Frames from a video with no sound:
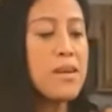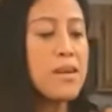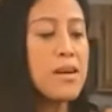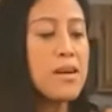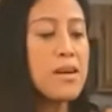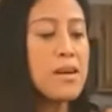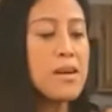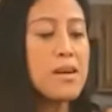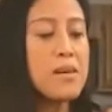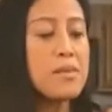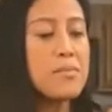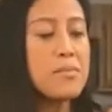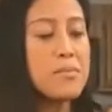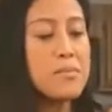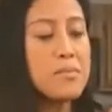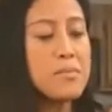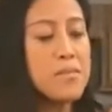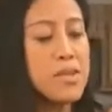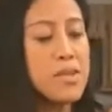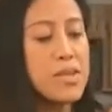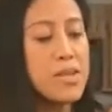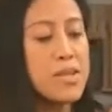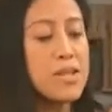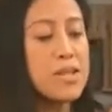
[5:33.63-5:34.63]

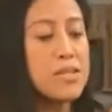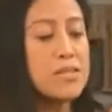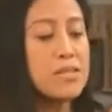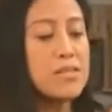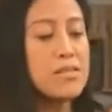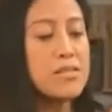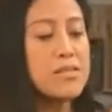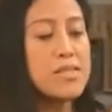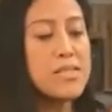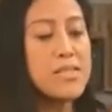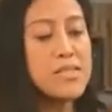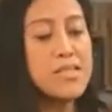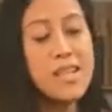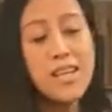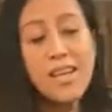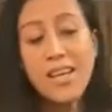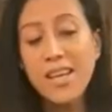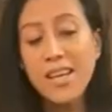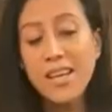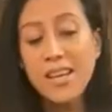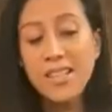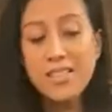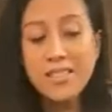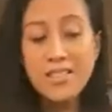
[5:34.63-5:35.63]
But today